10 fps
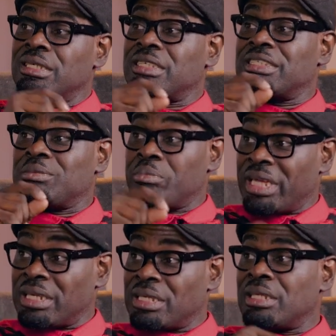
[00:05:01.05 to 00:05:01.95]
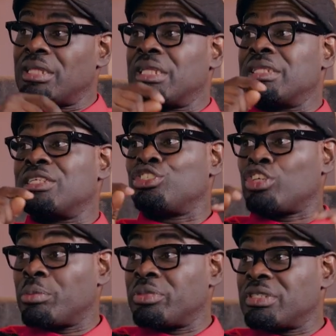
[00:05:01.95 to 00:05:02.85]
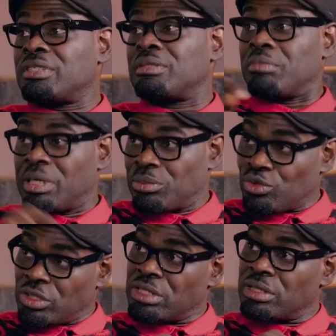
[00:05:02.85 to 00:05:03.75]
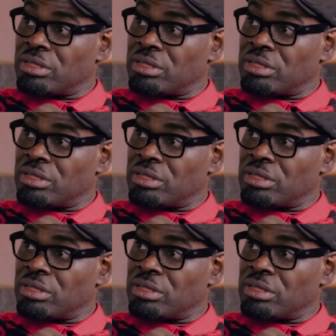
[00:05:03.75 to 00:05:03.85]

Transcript: is better than the sharpest memory.